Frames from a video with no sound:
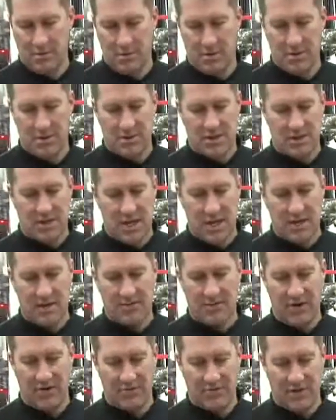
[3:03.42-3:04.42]
is designed
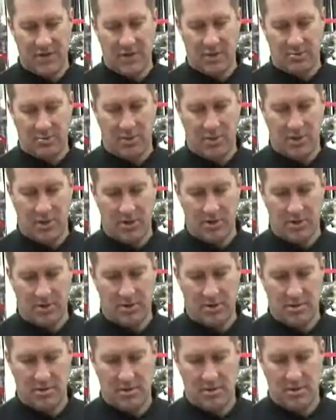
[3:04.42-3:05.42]
if you have to take it apart.
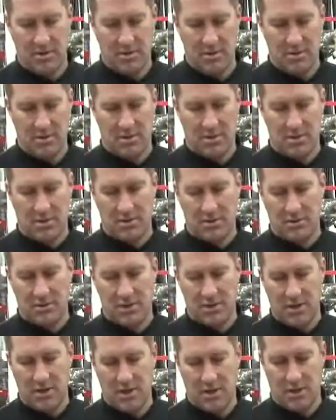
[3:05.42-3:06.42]
This goes
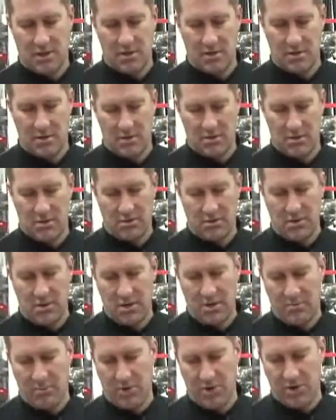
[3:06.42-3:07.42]
in here and it sort of
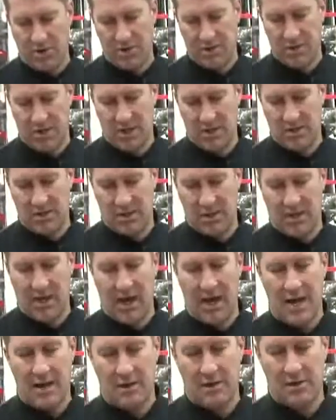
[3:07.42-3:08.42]
depresses against the
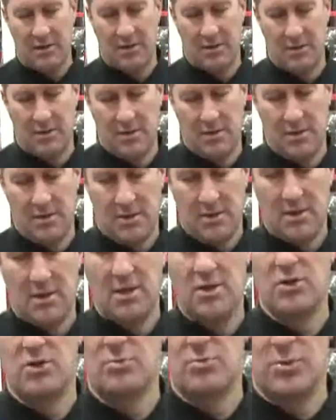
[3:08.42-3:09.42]
collar, and
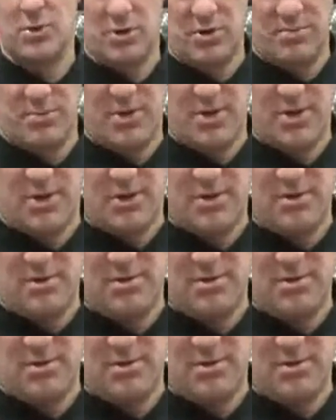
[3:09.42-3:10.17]
then you can pull it apart.